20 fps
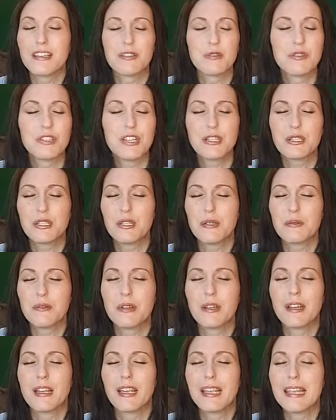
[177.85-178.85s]
doesn't
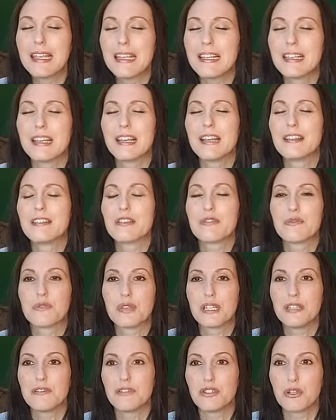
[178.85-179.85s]
eat and the
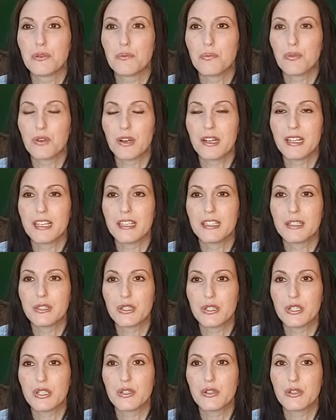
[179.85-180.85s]
thieves don't break in and
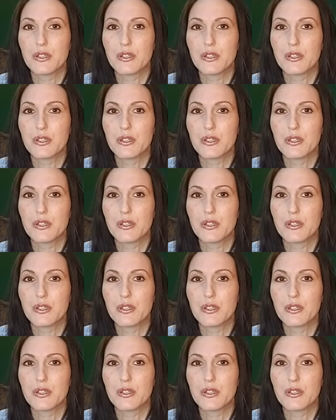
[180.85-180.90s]
steal,